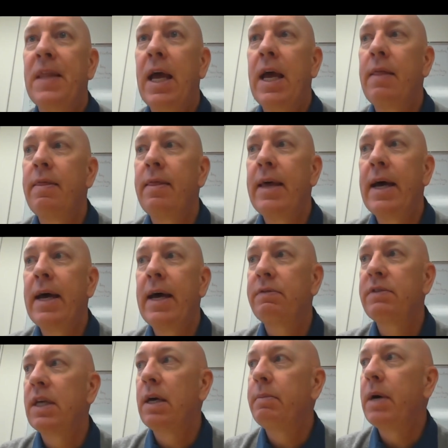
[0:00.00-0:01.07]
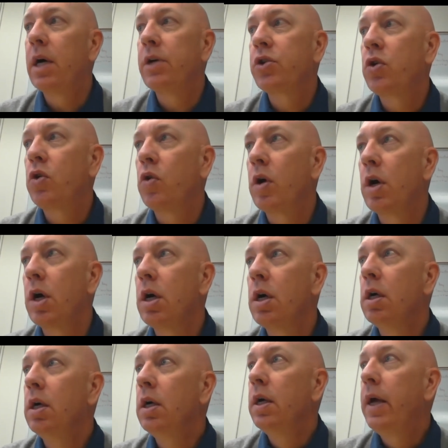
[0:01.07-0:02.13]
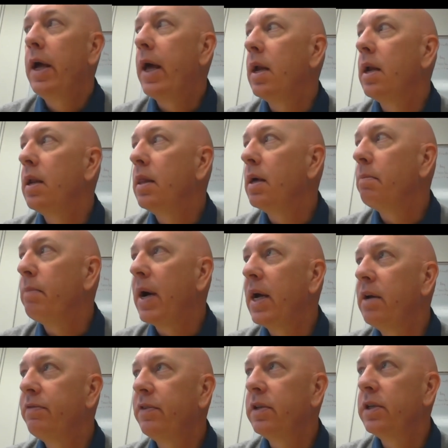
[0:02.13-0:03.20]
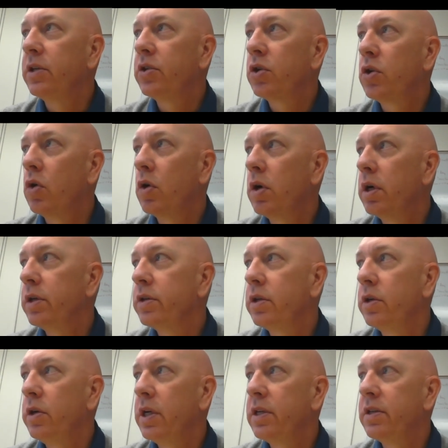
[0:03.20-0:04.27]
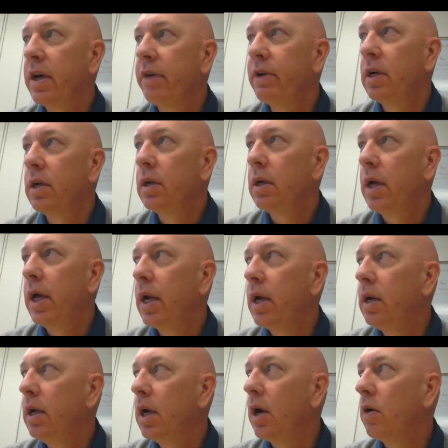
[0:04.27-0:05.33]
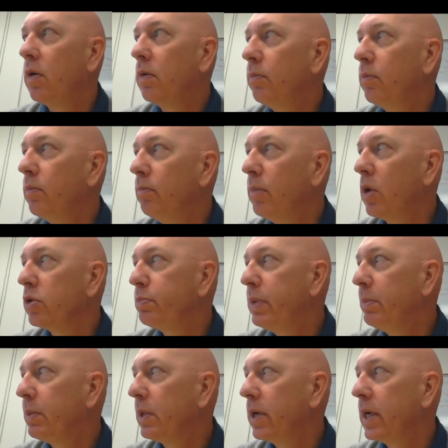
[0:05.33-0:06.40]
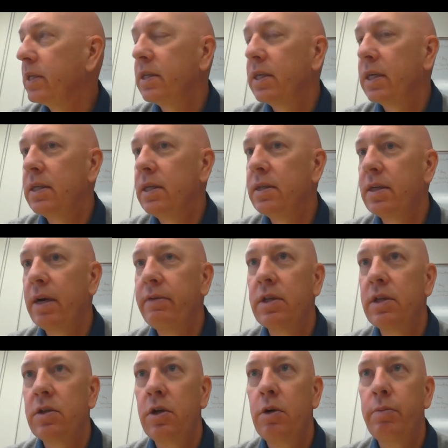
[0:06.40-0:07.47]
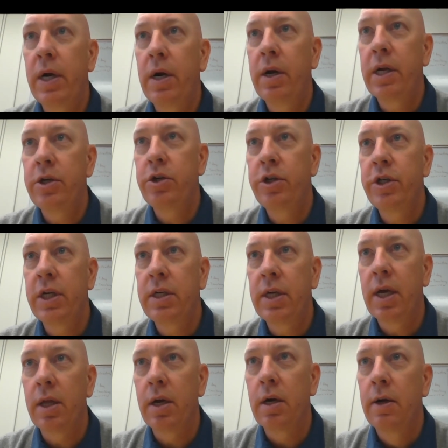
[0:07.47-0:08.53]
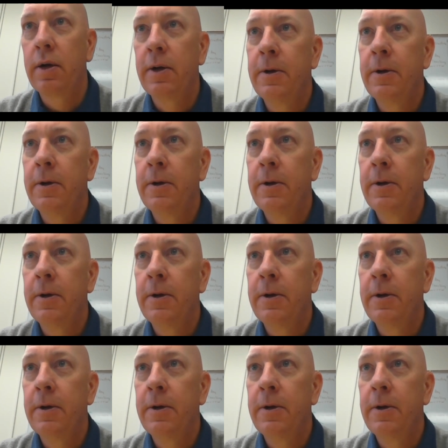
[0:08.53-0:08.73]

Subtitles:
And that gives them a score, and the mindfulness score is 37, and most people are at 67, so you better get your shit together.